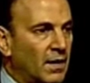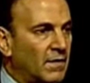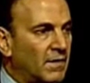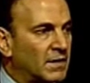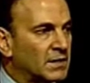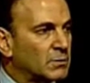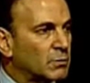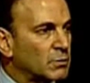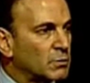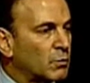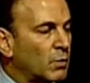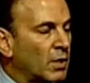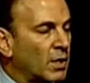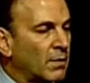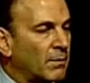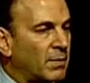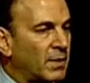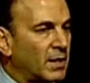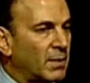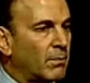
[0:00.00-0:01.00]
This was one of
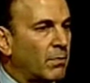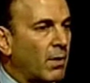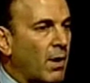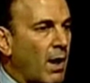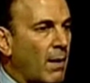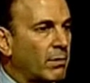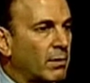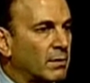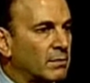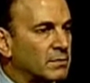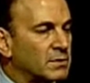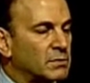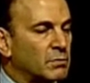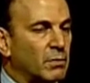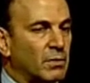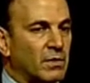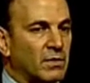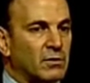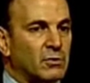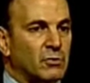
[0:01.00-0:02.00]
the big problems
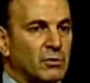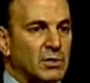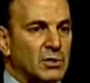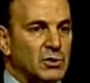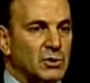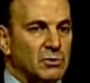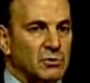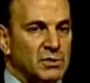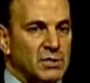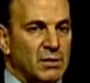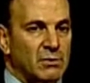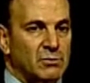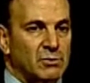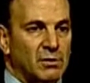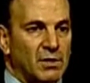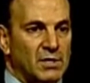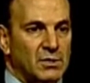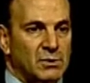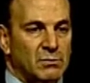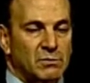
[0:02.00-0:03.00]
with traditional CO2
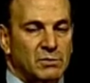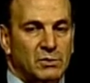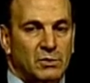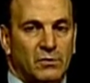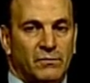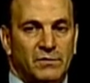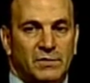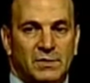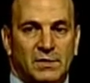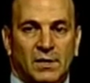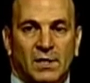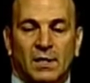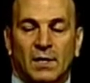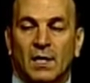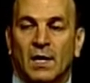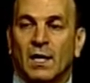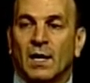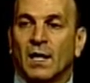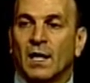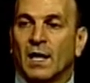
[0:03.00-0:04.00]
laser resurfacing,
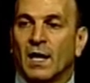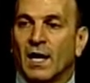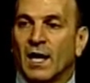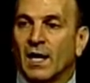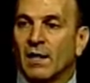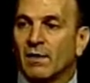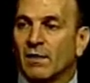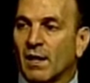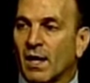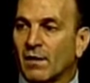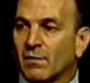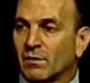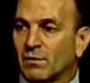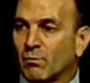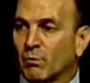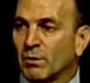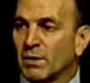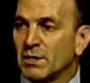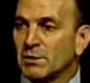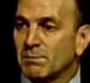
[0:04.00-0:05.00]
in that
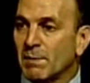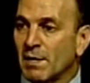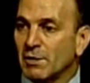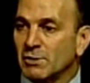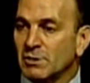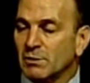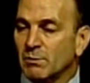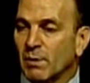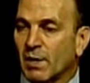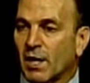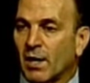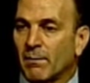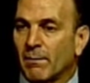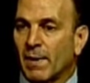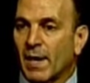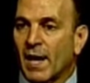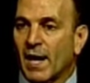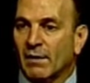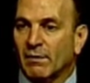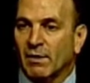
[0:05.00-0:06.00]
when these patients would come
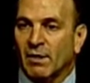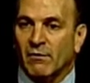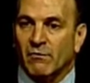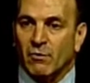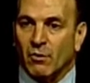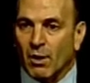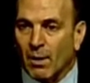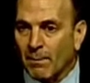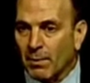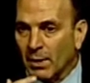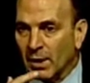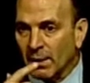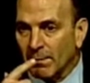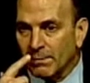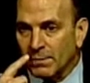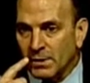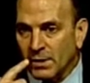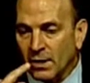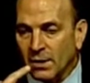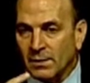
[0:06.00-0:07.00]
back, they'd have their upper
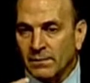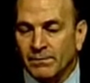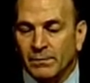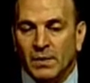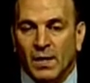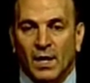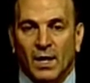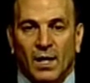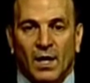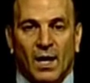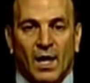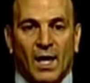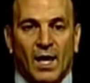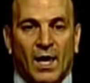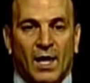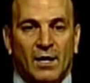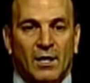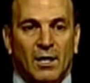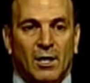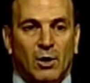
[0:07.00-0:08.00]
lip done,
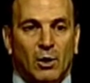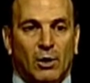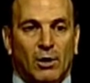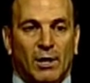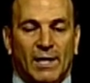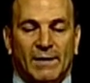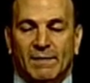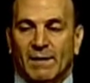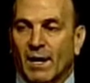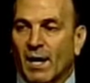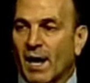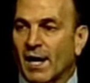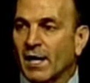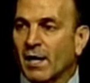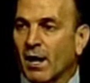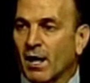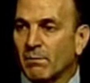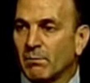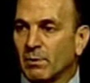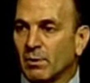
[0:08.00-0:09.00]
and it looked like that I
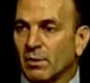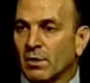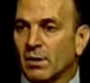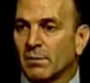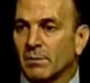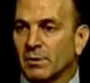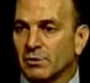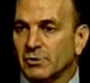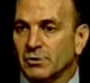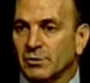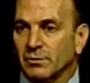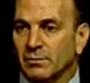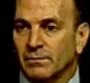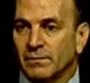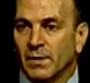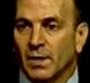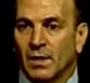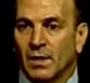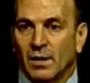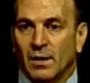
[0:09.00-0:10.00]
Got Milk commercial.
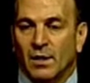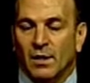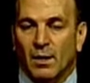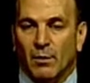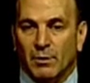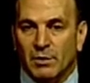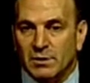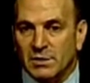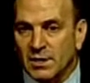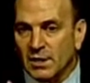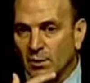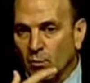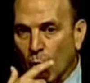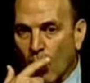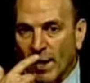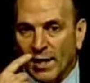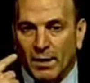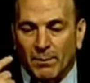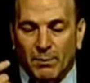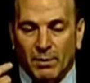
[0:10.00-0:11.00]
You know, you see the
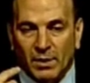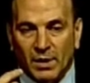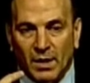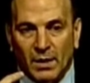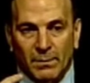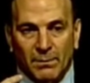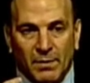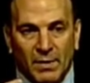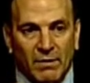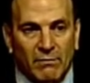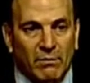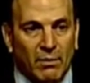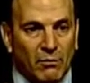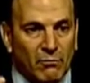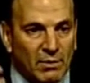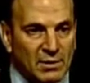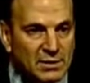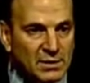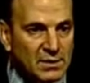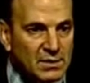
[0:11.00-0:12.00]
white upper lip, and the
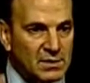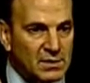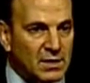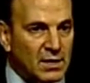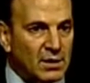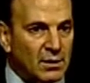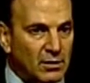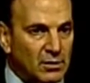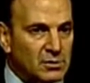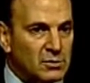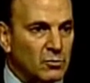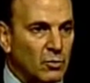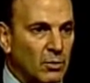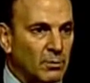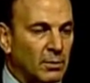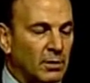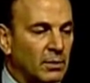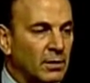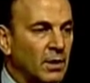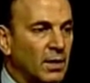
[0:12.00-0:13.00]
rest of the skin looks
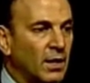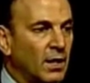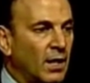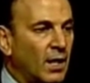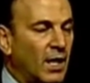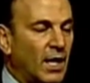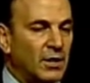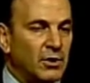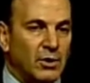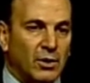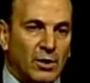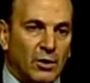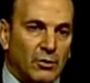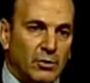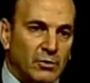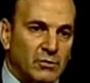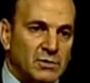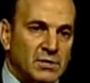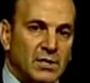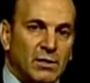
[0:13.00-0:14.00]
normal. And you
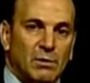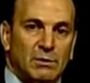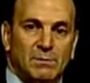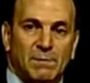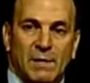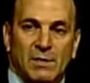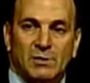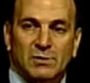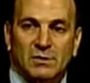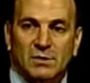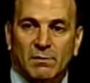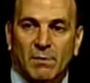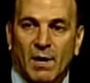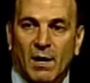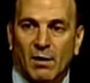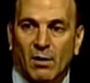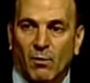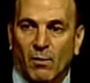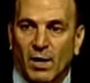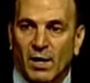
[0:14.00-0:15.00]
can see those patients a
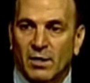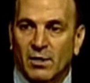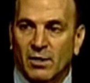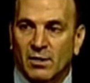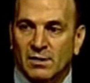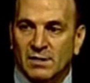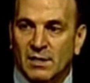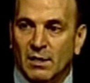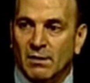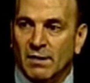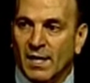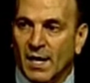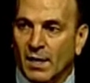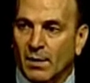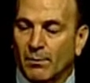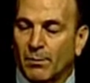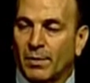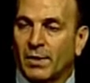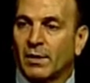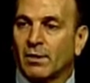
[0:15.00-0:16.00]
mile away. You can tell they had
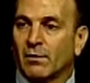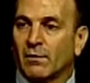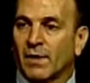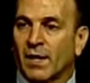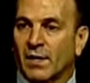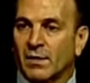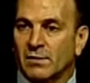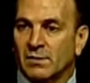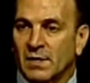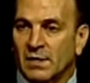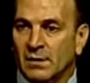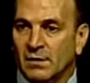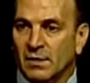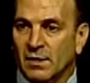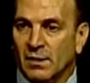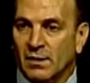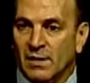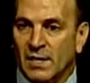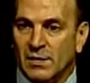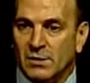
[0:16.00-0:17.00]
a peel, they had
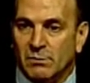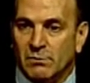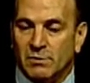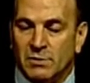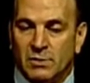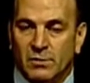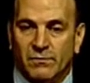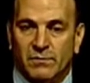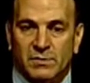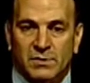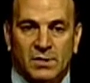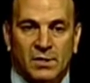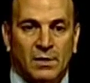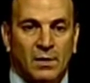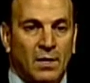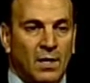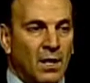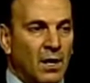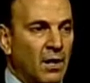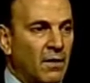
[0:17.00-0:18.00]
laser resurfacing,
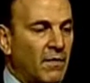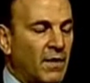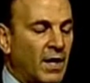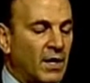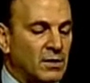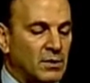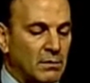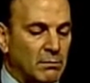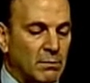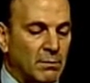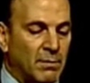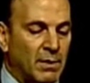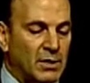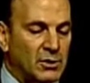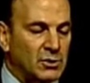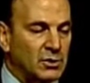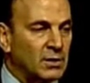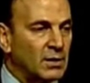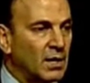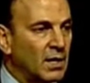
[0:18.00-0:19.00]
they had
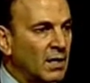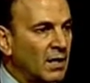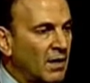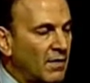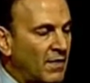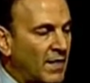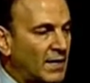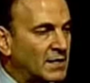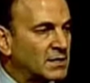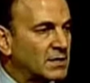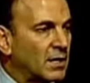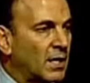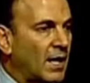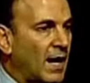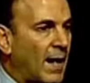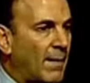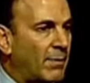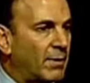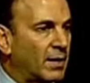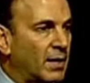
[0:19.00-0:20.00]
dermabrasion. That's not
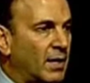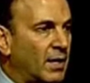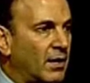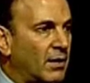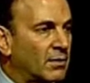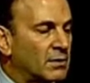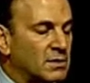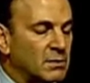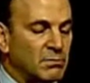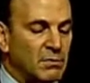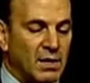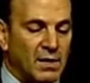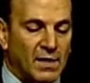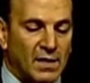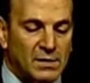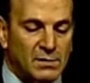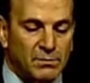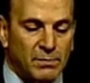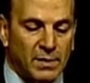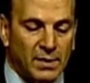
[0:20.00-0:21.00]
happening here, and to me,
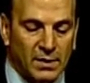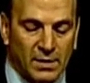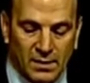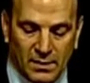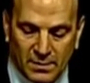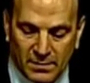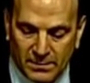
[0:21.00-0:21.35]
that's big.